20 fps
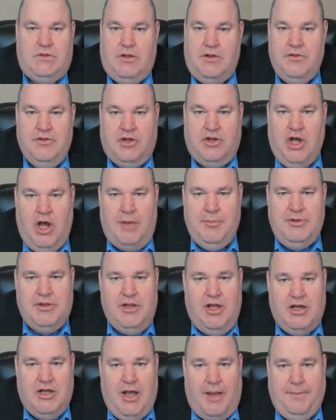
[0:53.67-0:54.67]
Common
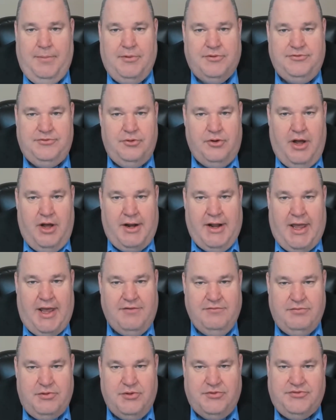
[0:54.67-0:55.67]
law couples do not
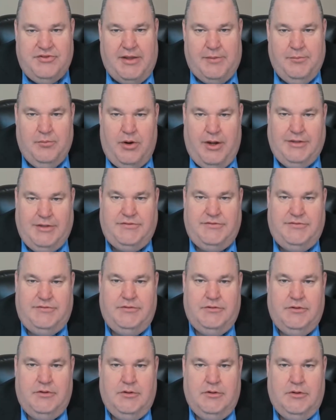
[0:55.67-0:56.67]
have those same rights.
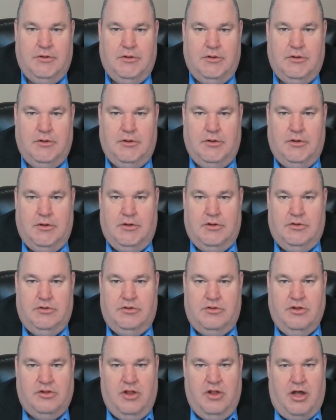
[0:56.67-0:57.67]

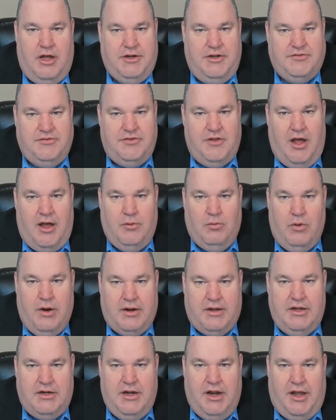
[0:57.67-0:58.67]
The law does not
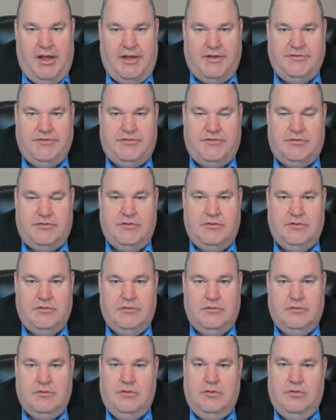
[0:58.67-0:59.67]
recognize
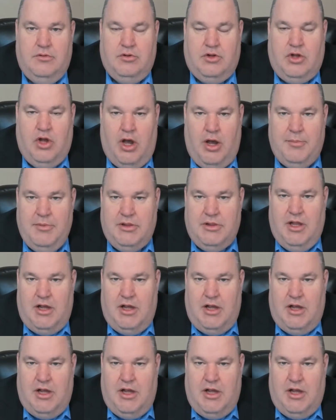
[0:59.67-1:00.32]
common law